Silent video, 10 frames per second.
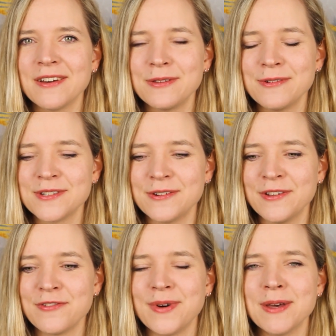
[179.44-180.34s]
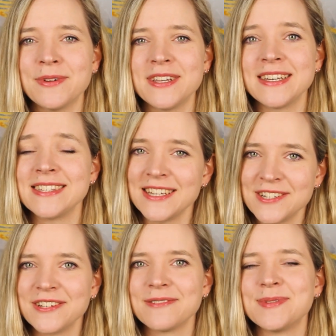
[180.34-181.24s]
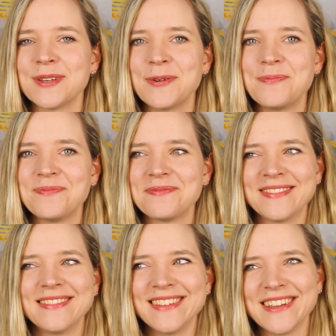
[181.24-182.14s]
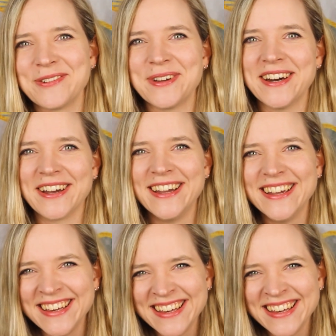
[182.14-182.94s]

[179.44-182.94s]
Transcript: lose all of my monetization. So here we are.